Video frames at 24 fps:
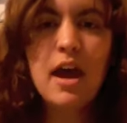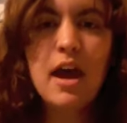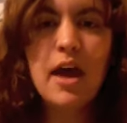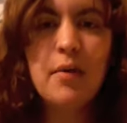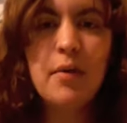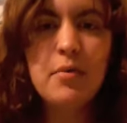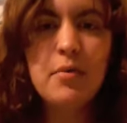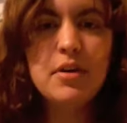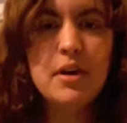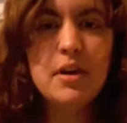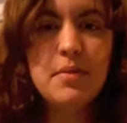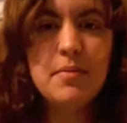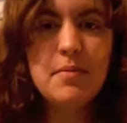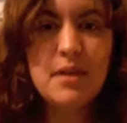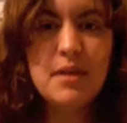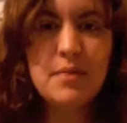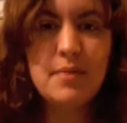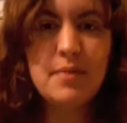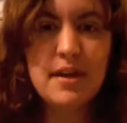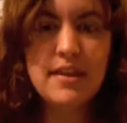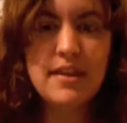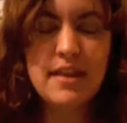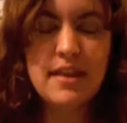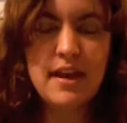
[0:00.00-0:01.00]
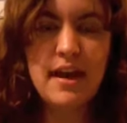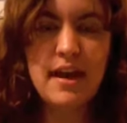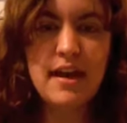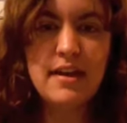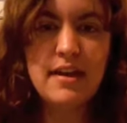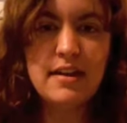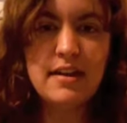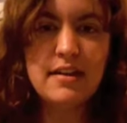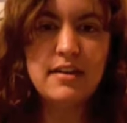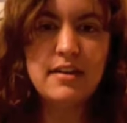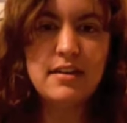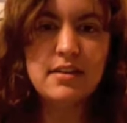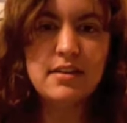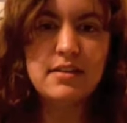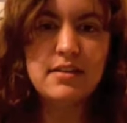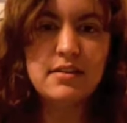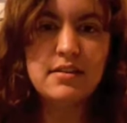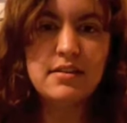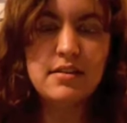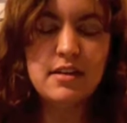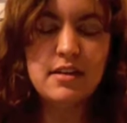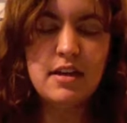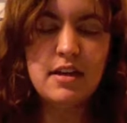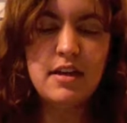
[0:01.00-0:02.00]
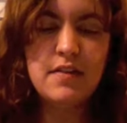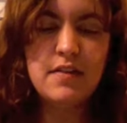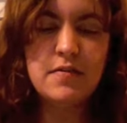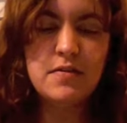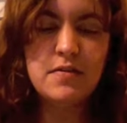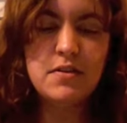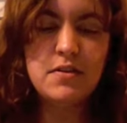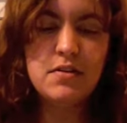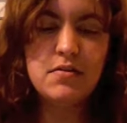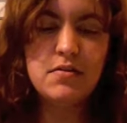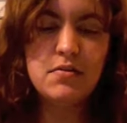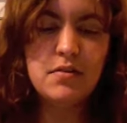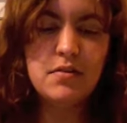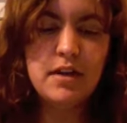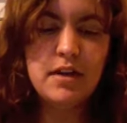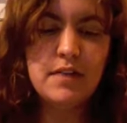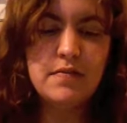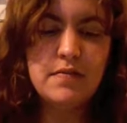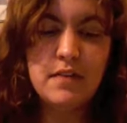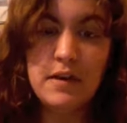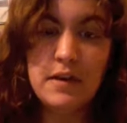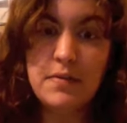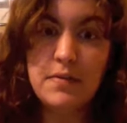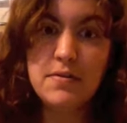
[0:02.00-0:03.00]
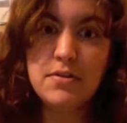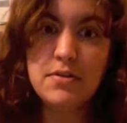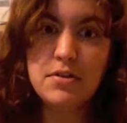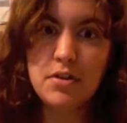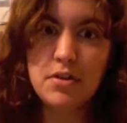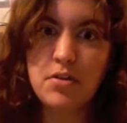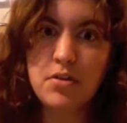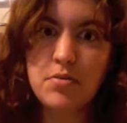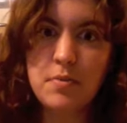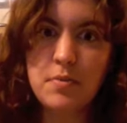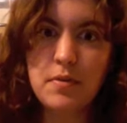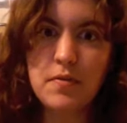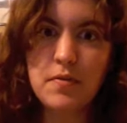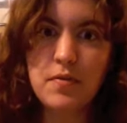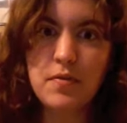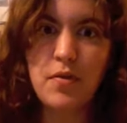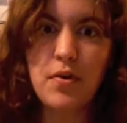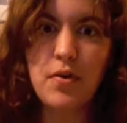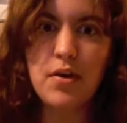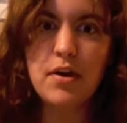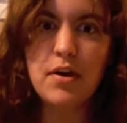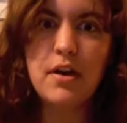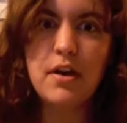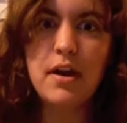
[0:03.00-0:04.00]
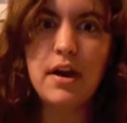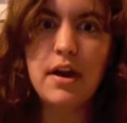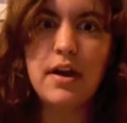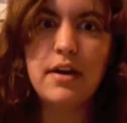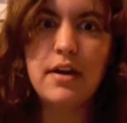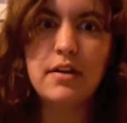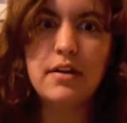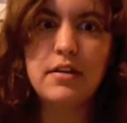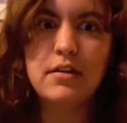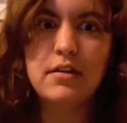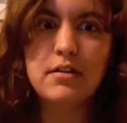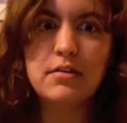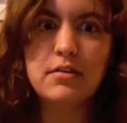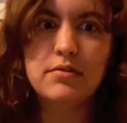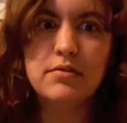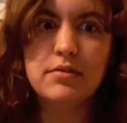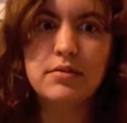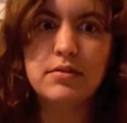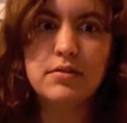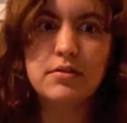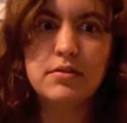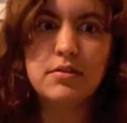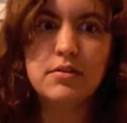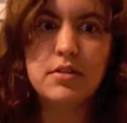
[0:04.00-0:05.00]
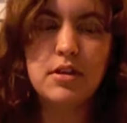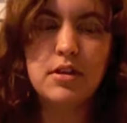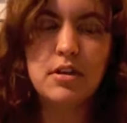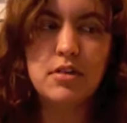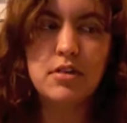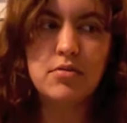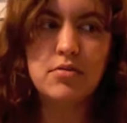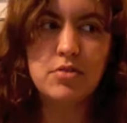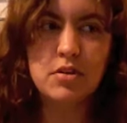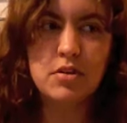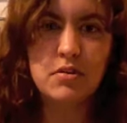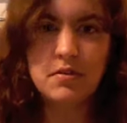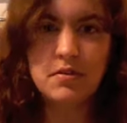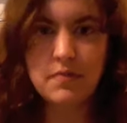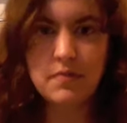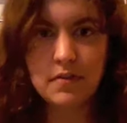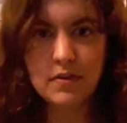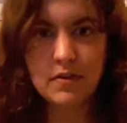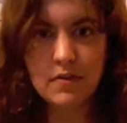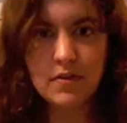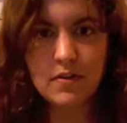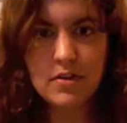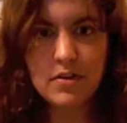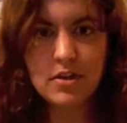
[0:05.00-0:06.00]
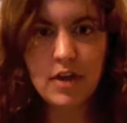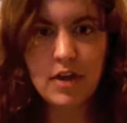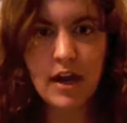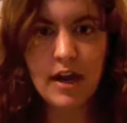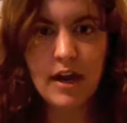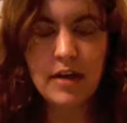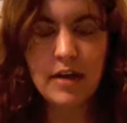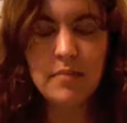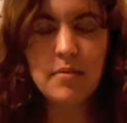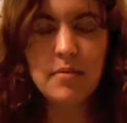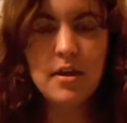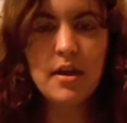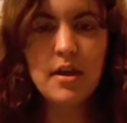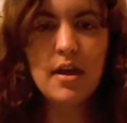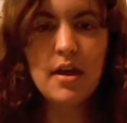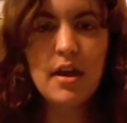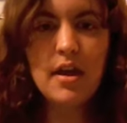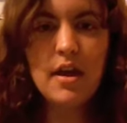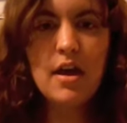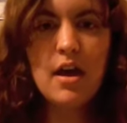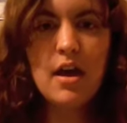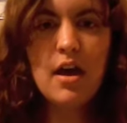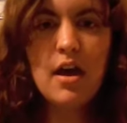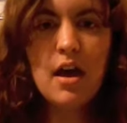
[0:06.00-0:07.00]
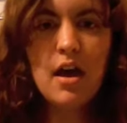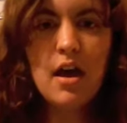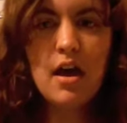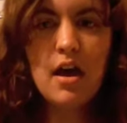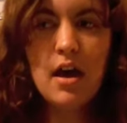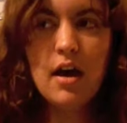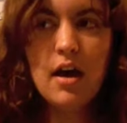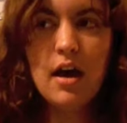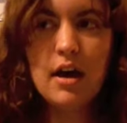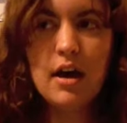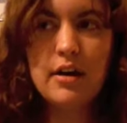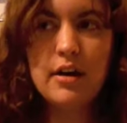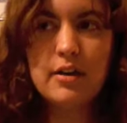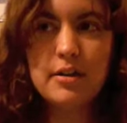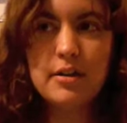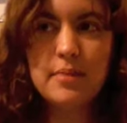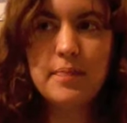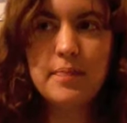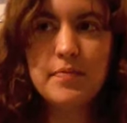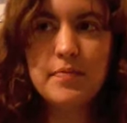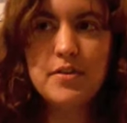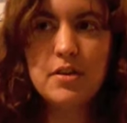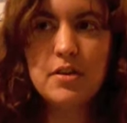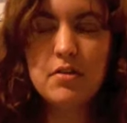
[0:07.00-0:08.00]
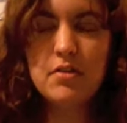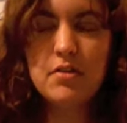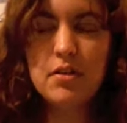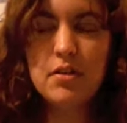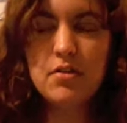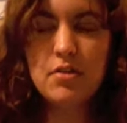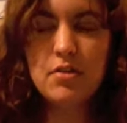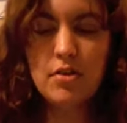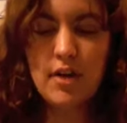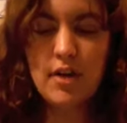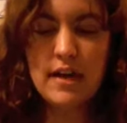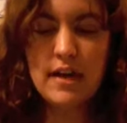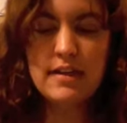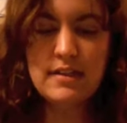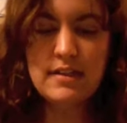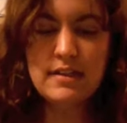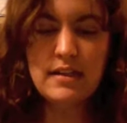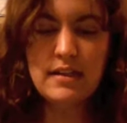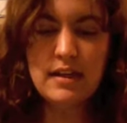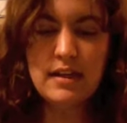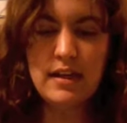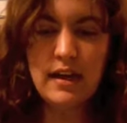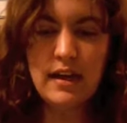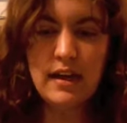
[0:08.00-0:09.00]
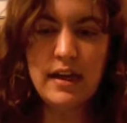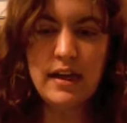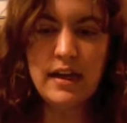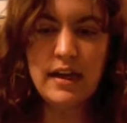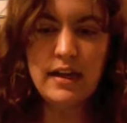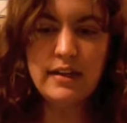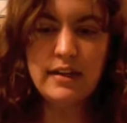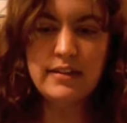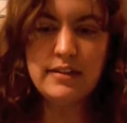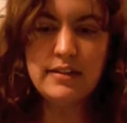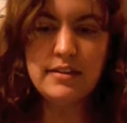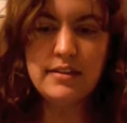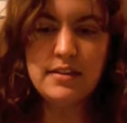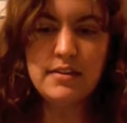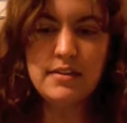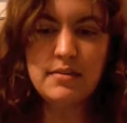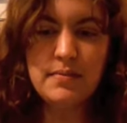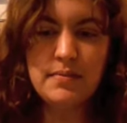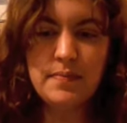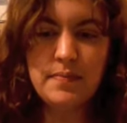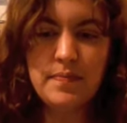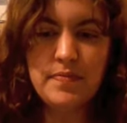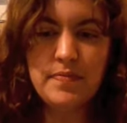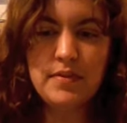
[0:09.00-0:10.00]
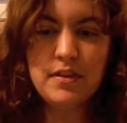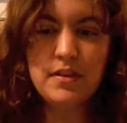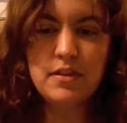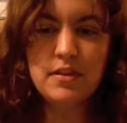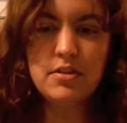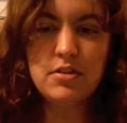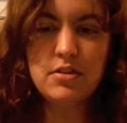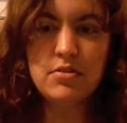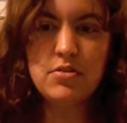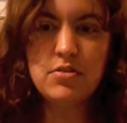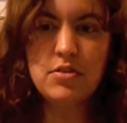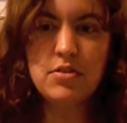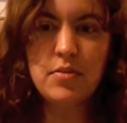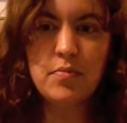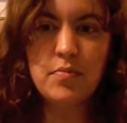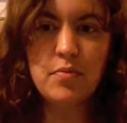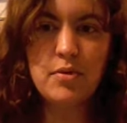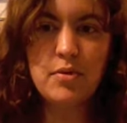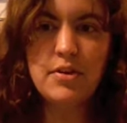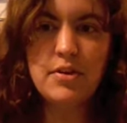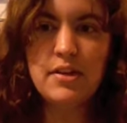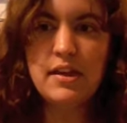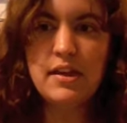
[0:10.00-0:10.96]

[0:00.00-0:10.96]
And what I mean by that is if you have never sewn before and you're, you know, sewing for the first time, don't go crazy and do some real